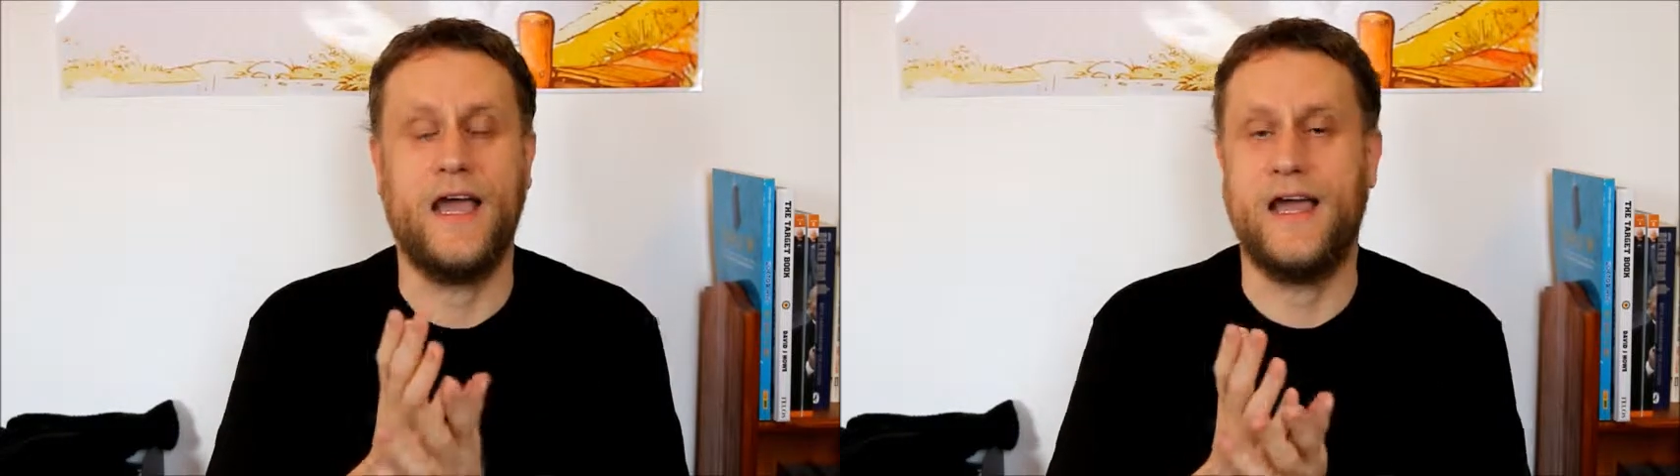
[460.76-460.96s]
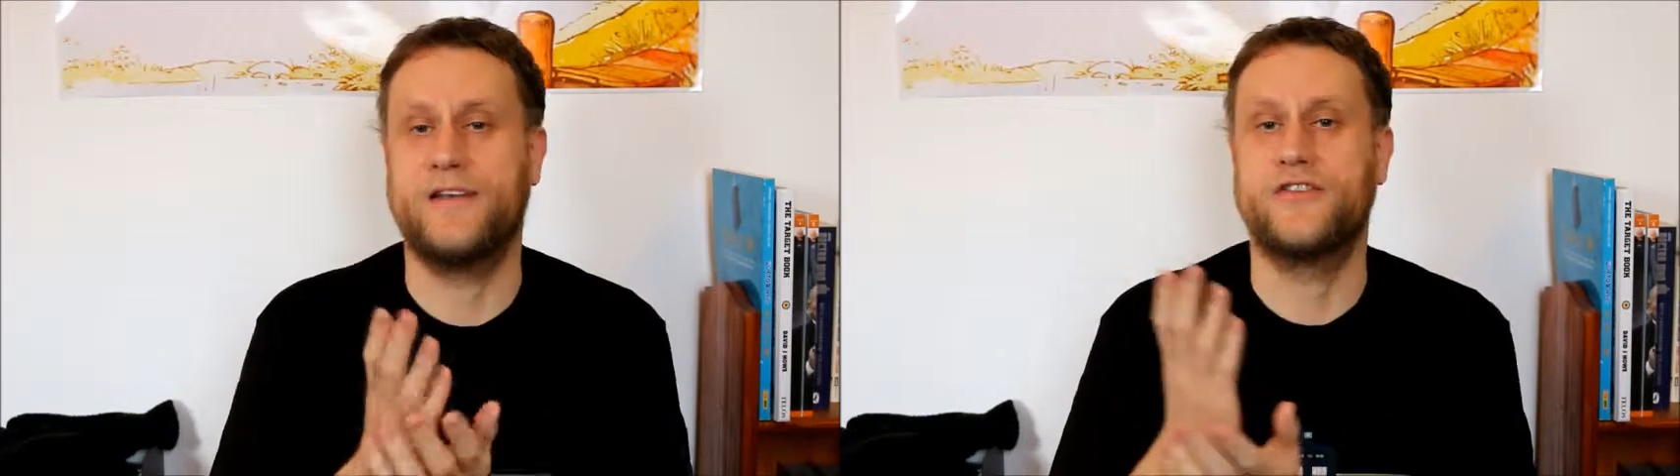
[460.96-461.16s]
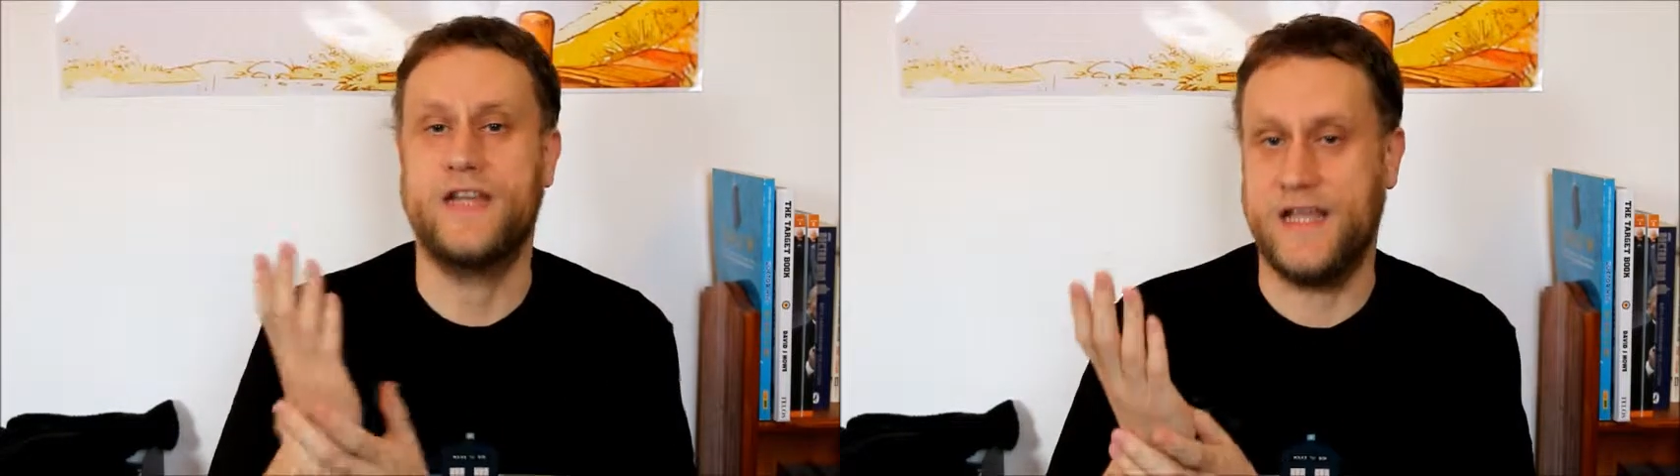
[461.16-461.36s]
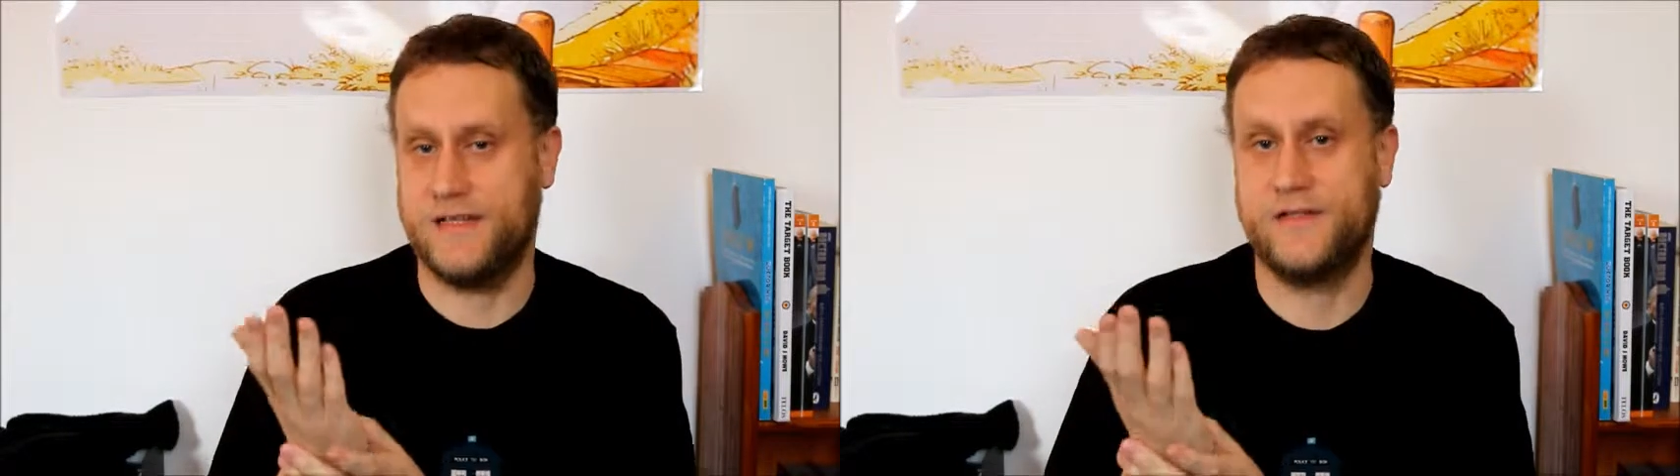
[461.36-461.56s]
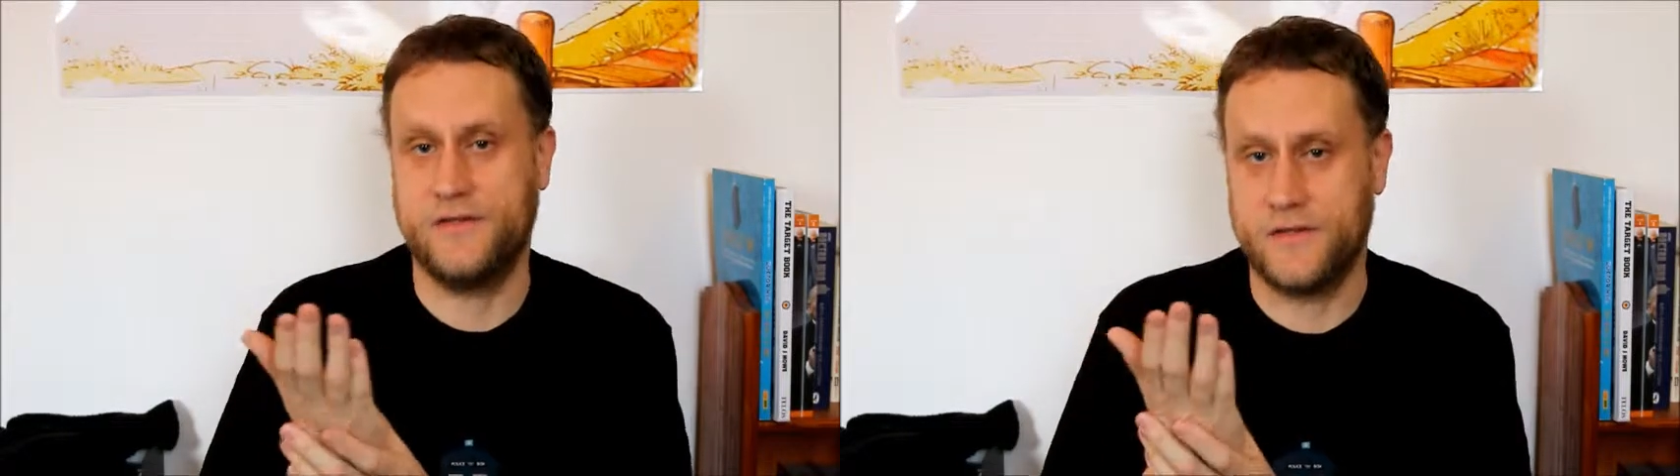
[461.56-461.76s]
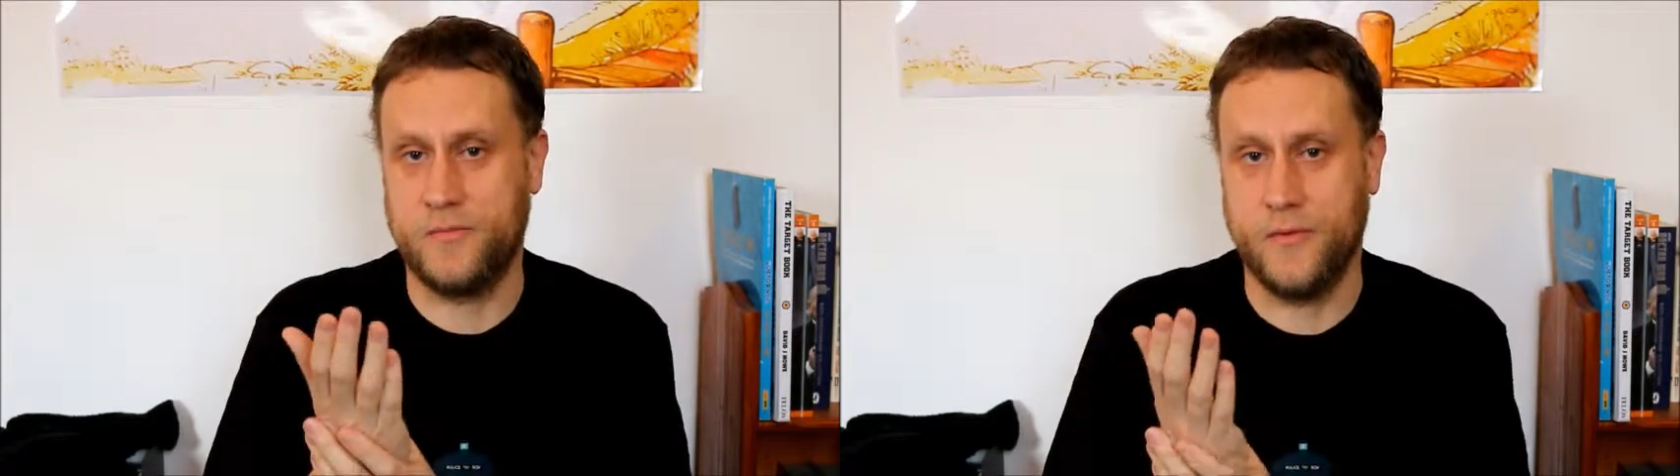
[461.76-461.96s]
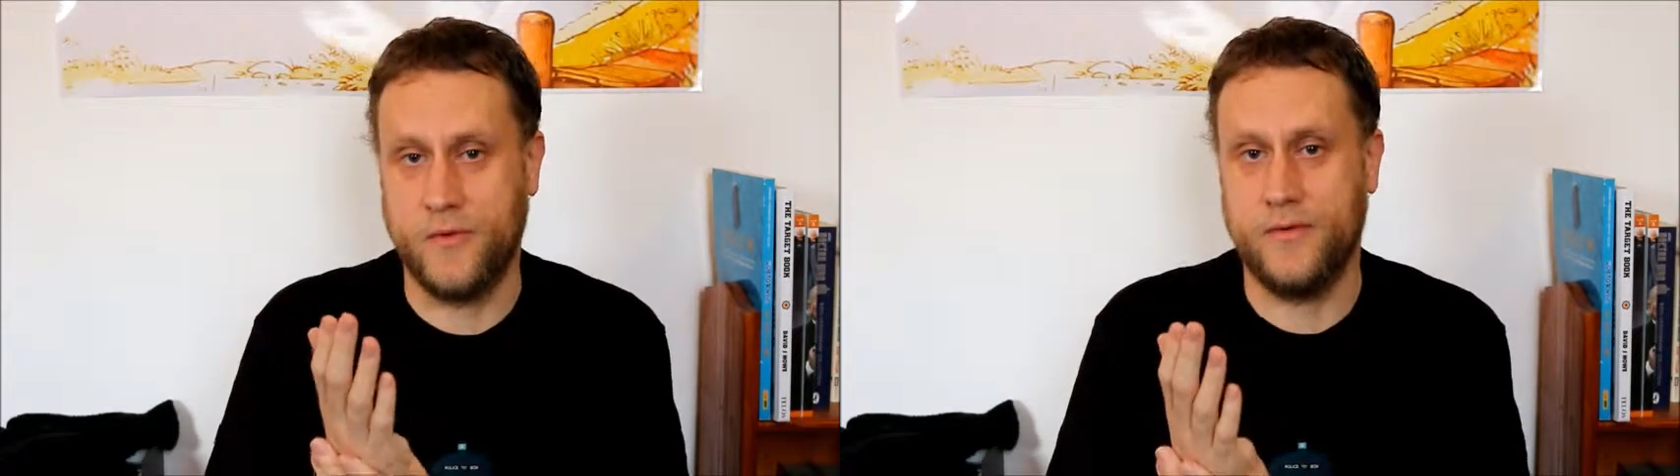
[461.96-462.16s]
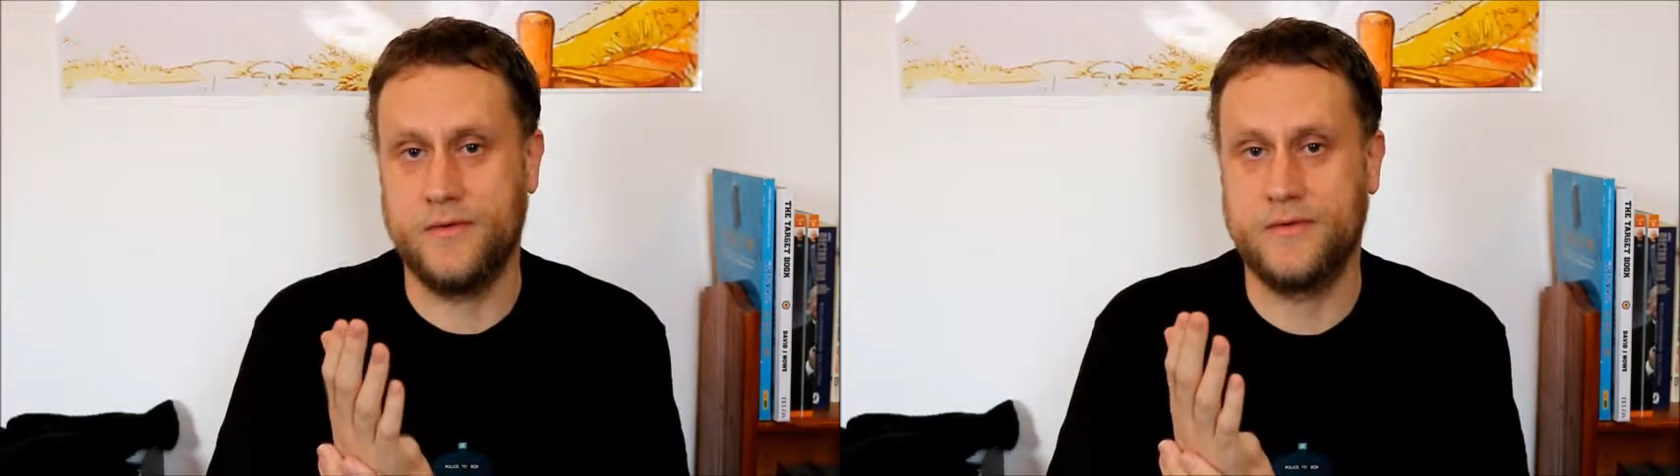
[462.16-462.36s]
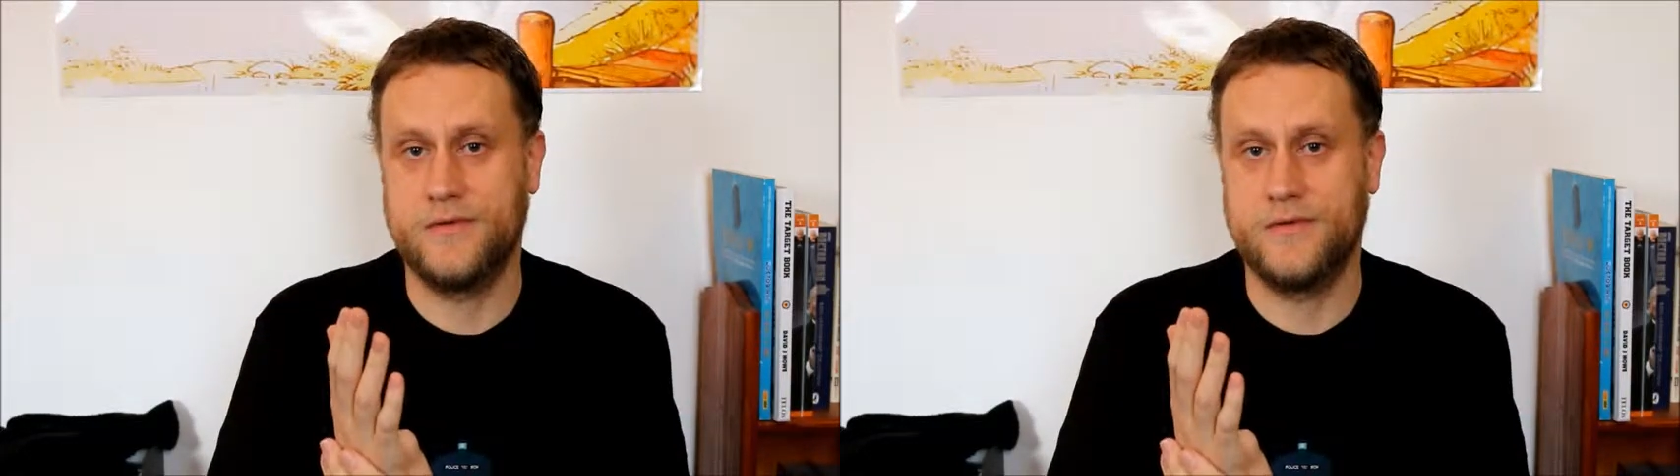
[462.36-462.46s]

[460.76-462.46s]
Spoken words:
and she gets the support